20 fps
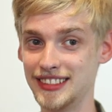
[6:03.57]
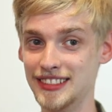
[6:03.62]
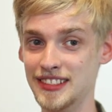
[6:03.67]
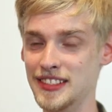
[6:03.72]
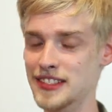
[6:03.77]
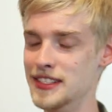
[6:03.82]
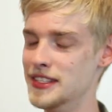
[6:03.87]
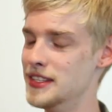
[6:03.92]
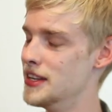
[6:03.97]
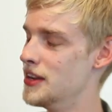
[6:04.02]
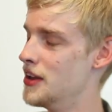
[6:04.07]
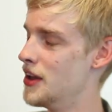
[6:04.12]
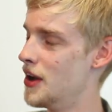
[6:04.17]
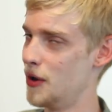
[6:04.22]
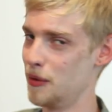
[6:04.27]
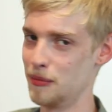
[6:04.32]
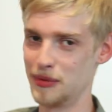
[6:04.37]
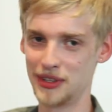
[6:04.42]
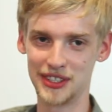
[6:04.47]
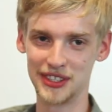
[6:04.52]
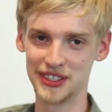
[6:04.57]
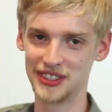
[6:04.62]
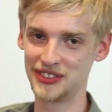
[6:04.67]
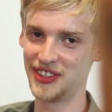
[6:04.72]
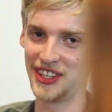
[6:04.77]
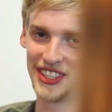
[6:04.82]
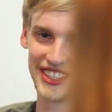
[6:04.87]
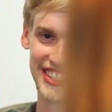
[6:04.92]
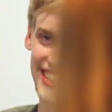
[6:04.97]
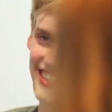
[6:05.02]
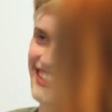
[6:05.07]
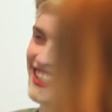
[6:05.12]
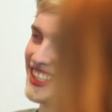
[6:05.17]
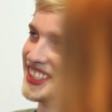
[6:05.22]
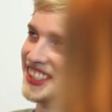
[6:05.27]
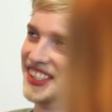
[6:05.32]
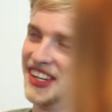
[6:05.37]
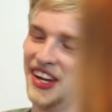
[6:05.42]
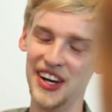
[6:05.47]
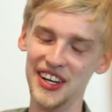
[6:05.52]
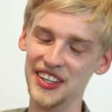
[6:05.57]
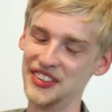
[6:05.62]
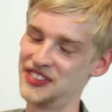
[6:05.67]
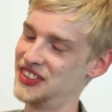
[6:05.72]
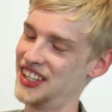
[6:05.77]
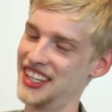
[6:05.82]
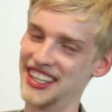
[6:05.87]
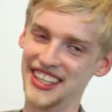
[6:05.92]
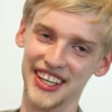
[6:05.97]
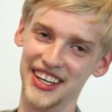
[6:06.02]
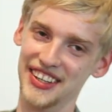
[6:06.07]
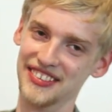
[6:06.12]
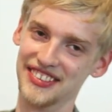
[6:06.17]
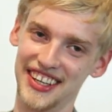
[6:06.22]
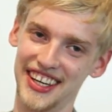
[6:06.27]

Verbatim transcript: No, because Foster's is not a thing over